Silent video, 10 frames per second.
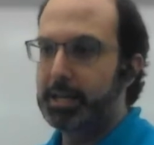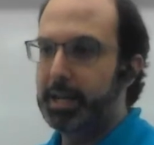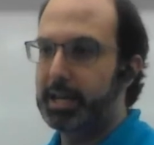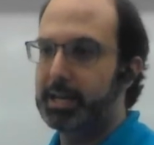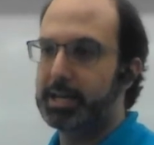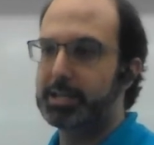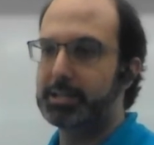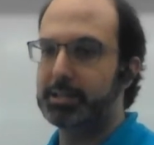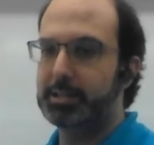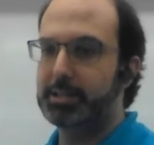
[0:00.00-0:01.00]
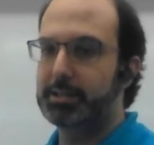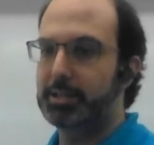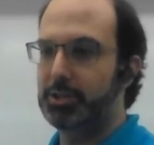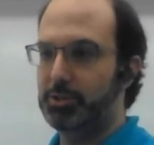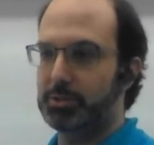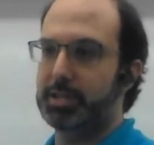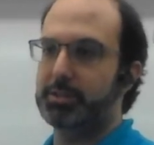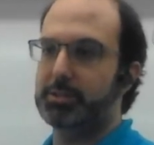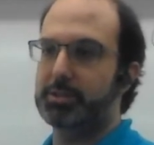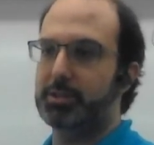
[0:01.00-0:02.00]
And the
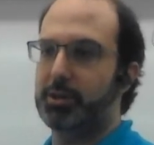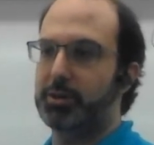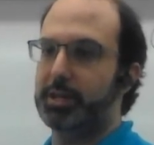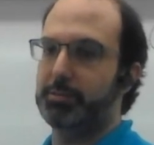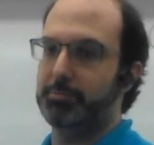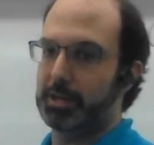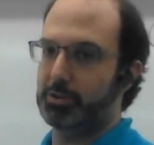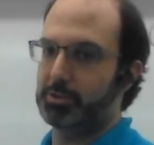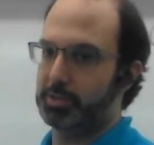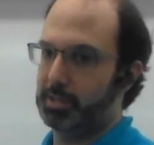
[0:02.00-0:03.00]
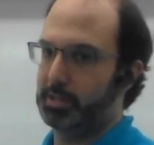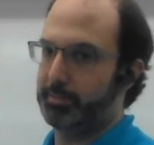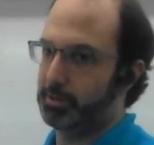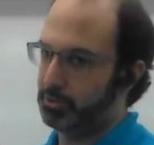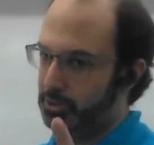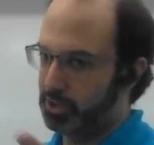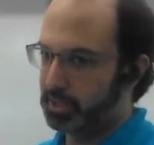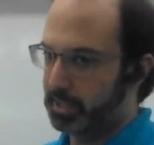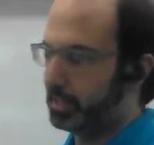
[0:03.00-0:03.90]
units are in meters and kilometers, just like